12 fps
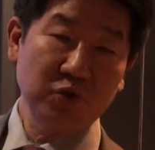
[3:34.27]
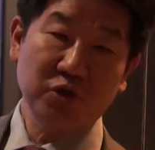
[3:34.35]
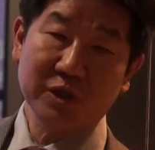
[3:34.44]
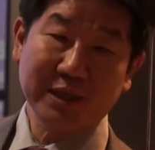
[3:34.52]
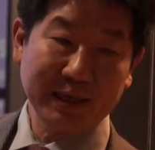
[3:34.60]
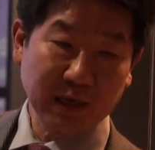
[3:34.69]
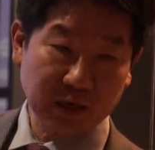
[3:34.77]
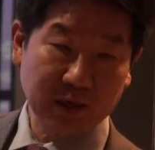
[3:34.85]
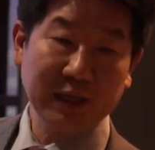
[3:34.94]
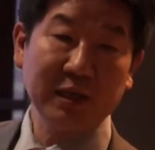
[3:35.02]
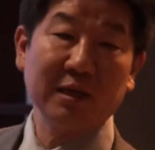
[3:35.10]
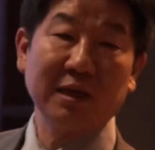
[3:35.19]
you just cannot
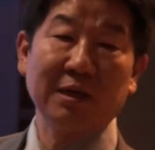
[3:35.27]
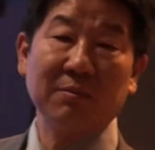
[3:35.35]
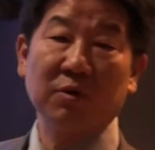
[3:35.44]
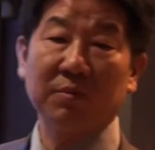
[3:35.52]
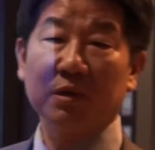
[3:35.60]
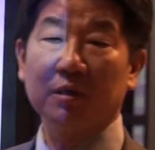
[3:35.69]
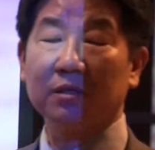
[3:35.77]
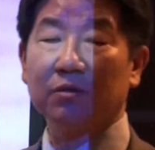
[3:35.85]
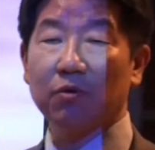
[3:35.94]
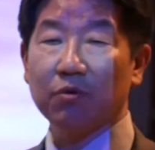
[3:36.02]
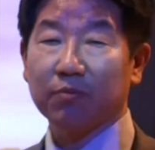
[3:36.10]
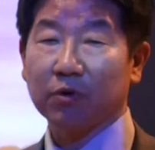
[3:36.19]
clean it anymore, because
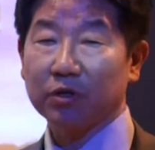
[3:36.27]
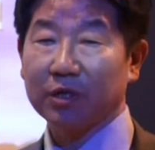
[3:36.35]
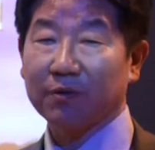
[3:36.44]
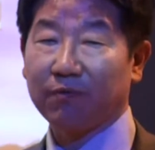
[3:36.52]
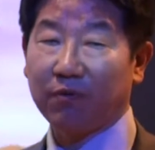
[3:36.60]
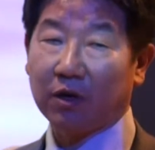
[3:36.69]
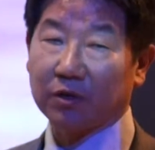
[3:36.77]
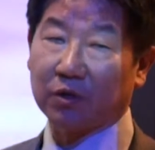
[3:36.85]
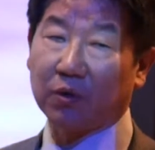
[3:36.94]
toothbrush and floss